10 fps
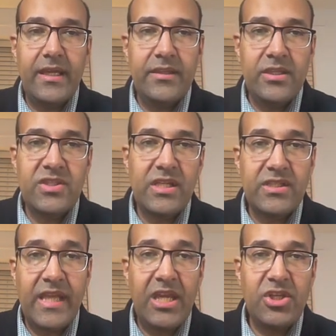initial
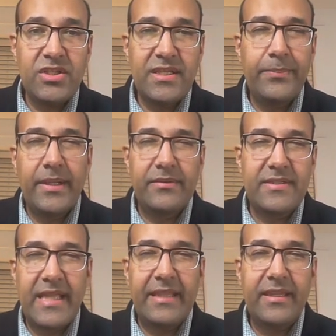stage, simple
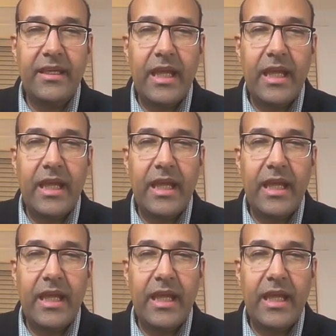understanding,